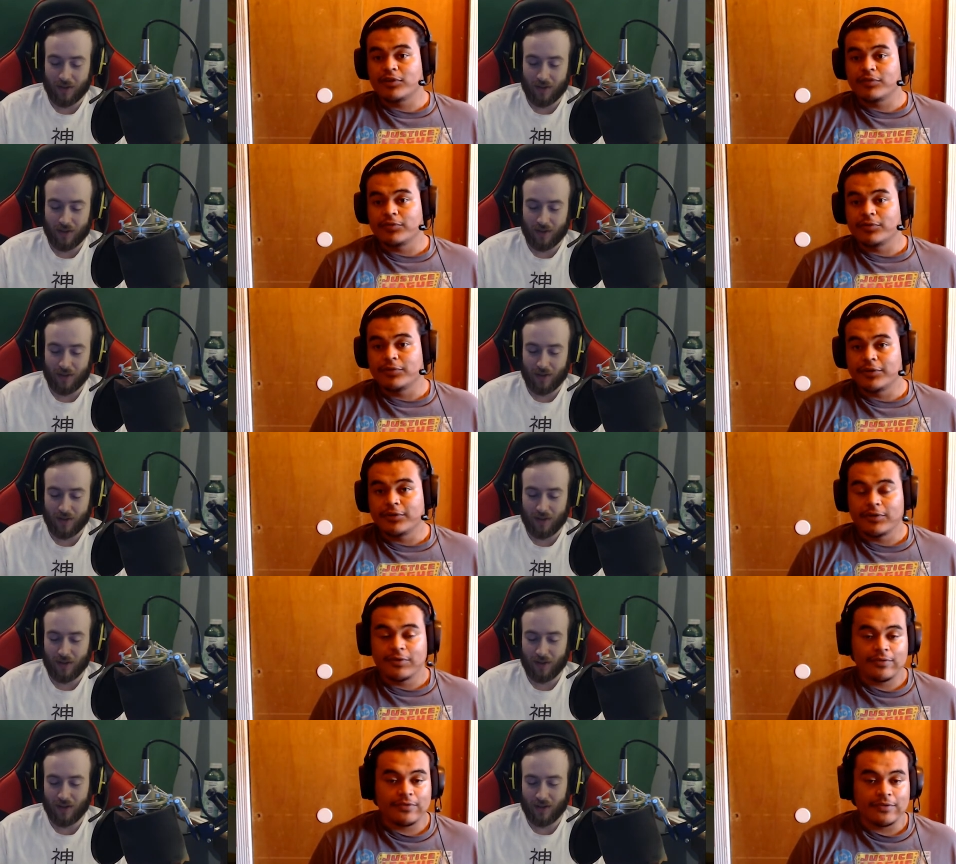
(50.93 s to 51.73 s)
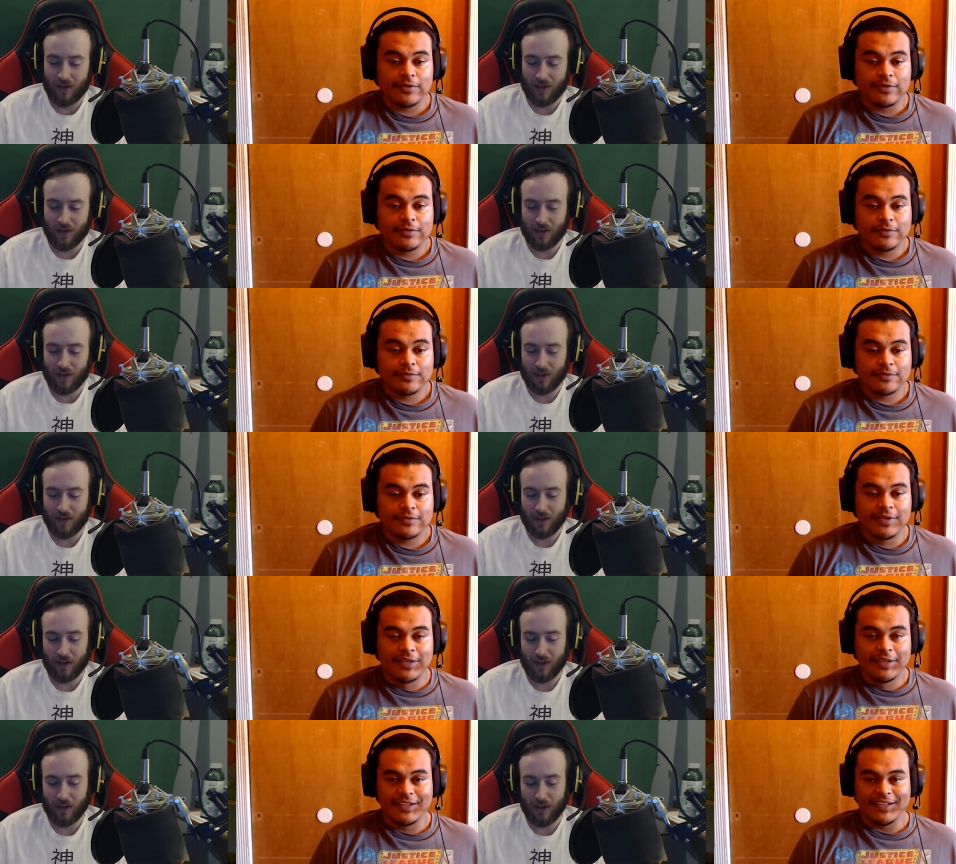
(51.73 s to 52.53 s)
Speaker 1: left and right, honestly.
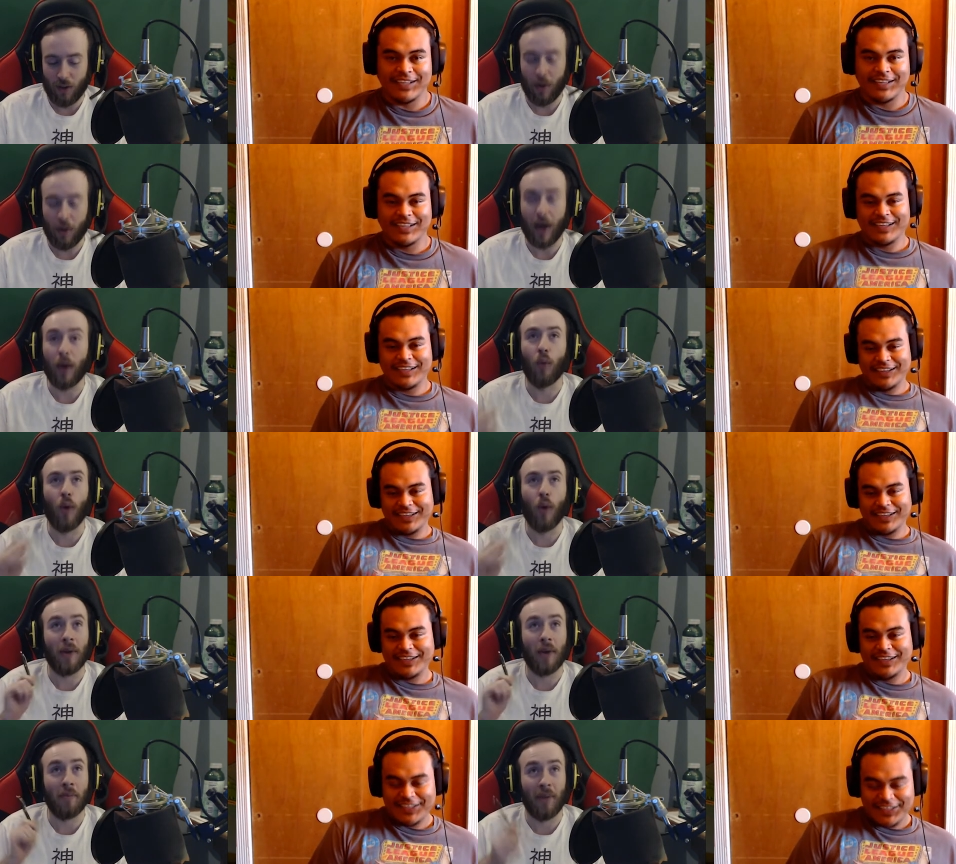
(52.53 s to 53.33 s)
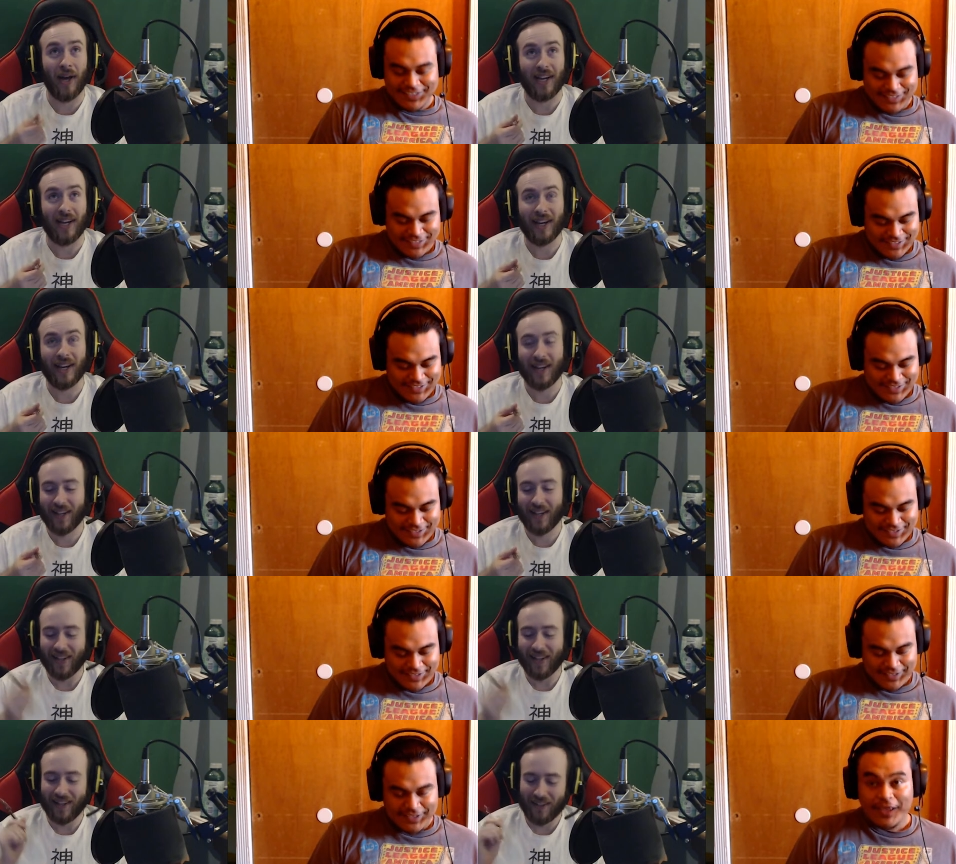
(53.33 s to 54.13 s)
Speaker 2: Oh, and one bunny.
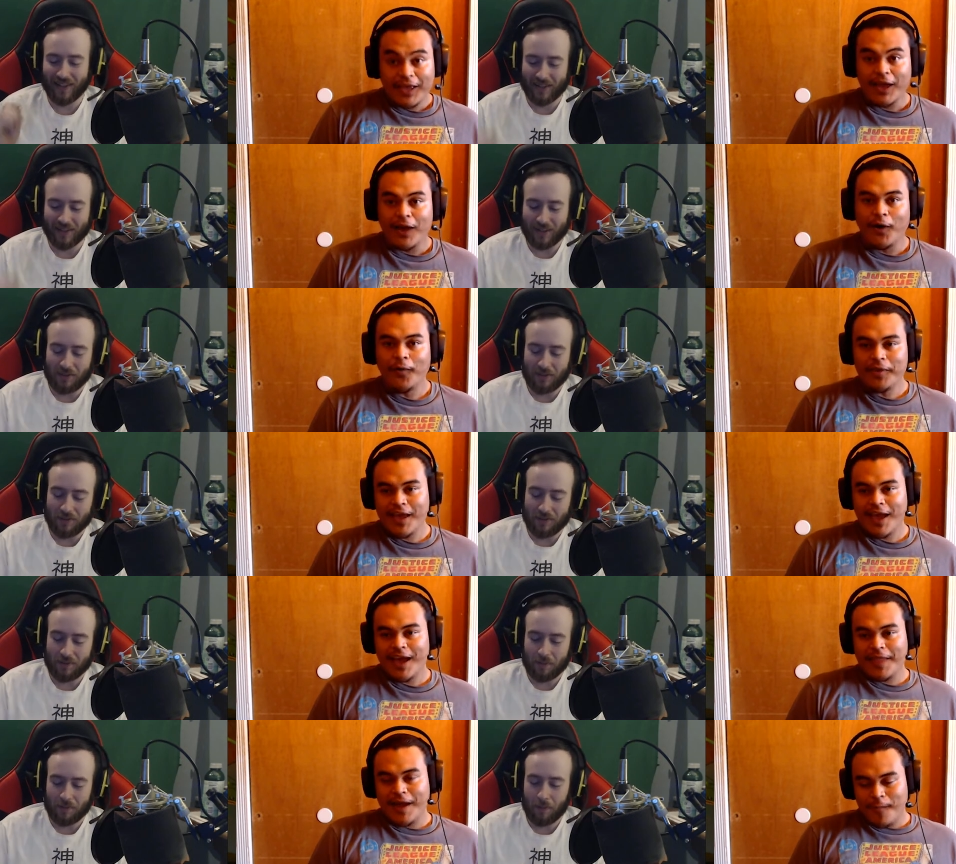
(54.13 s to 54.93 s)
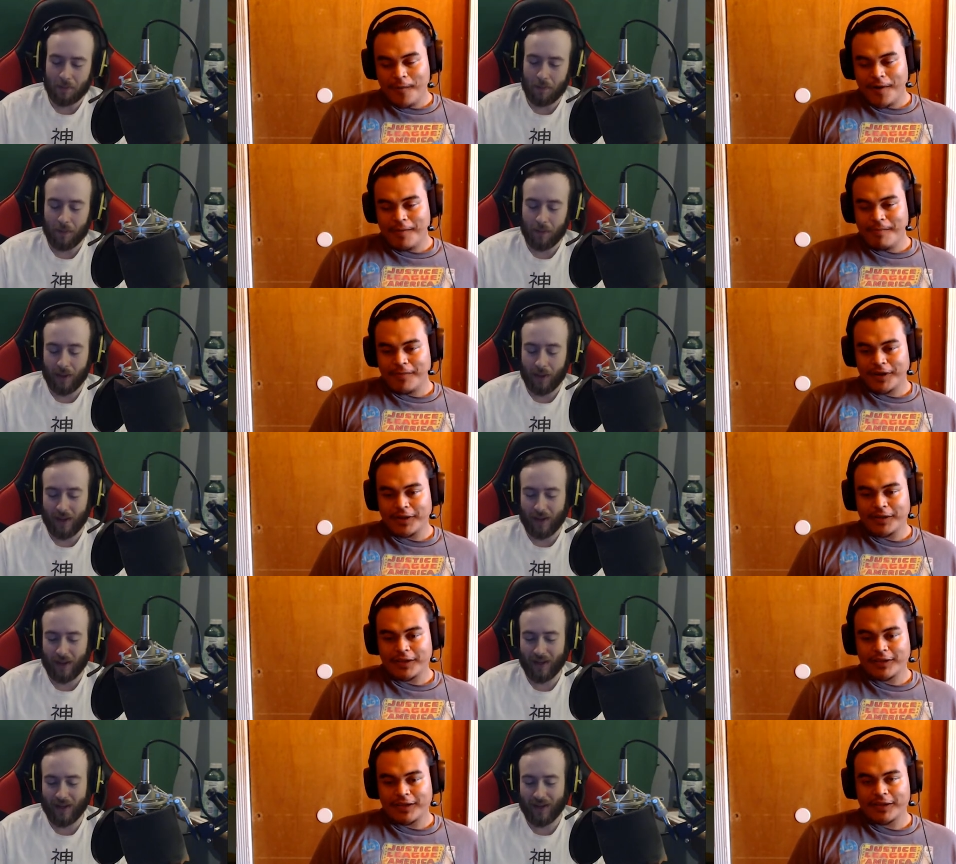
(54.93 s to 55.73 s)
Speaker 1: Oh yeah, that one
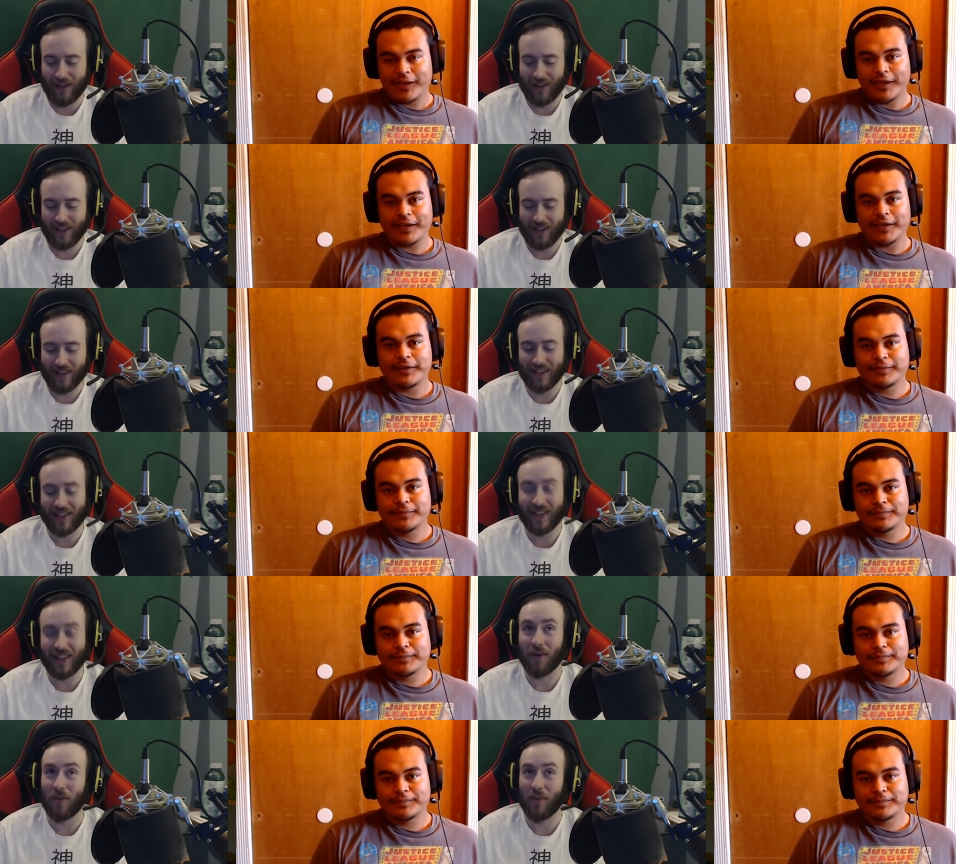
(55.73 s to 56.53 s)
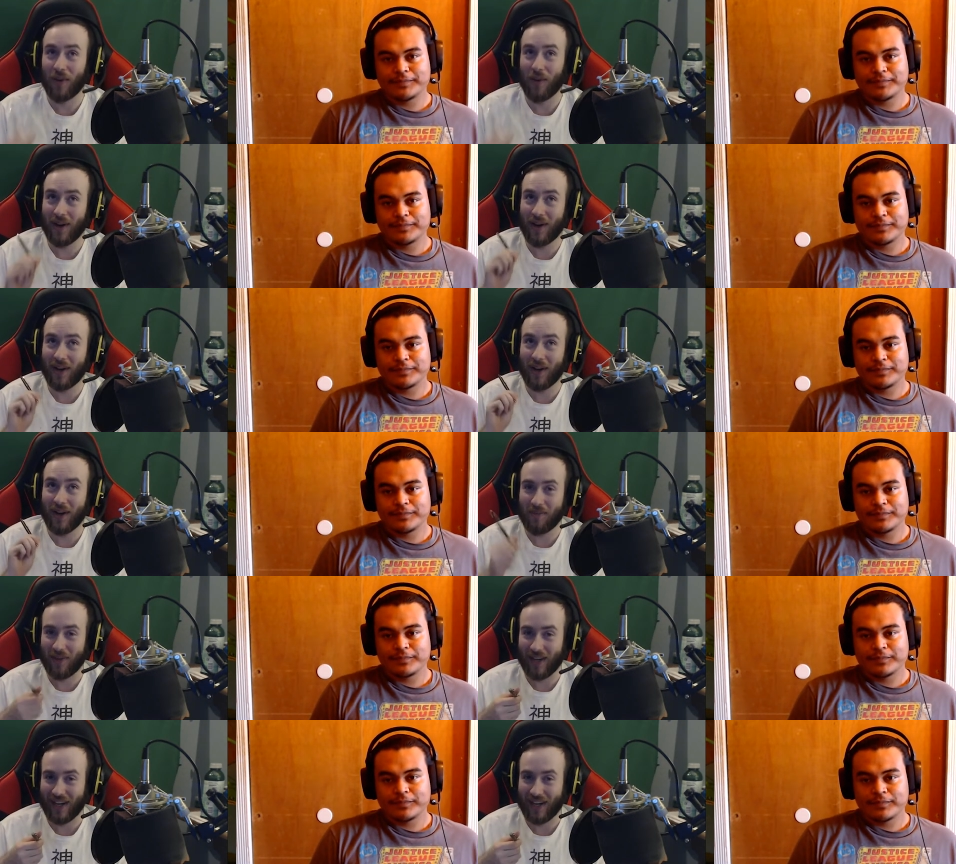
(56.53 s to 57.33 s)
bunny that he ate. That one
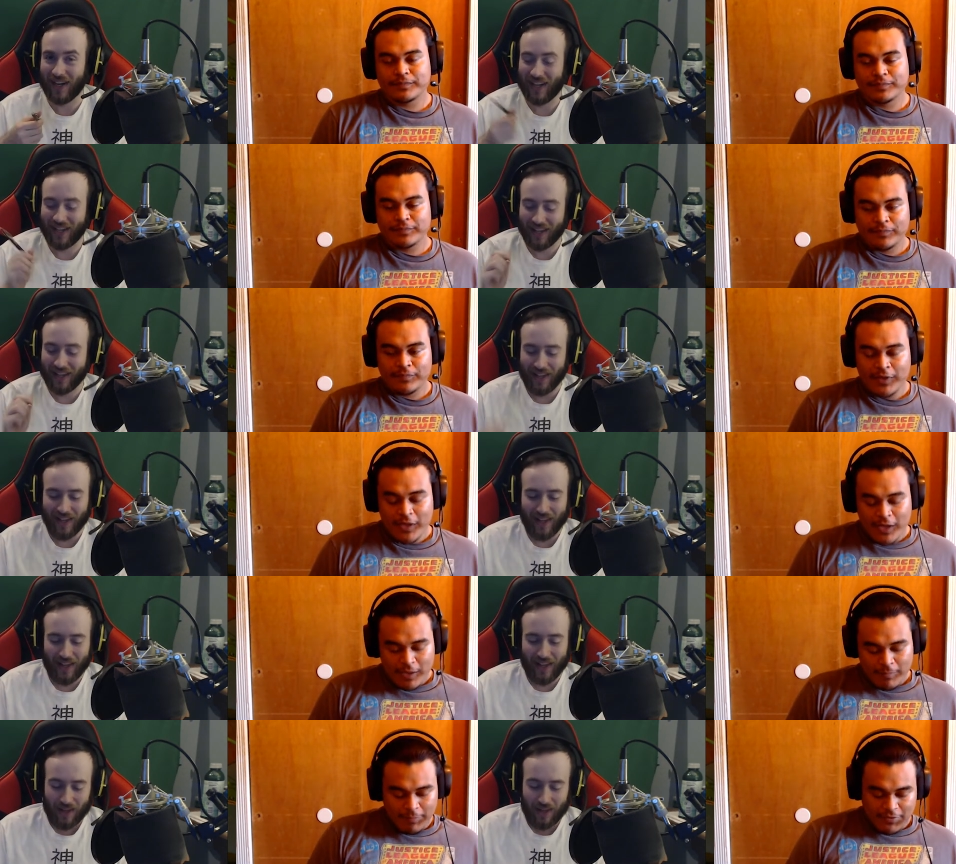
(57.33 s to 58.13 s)
bunny. But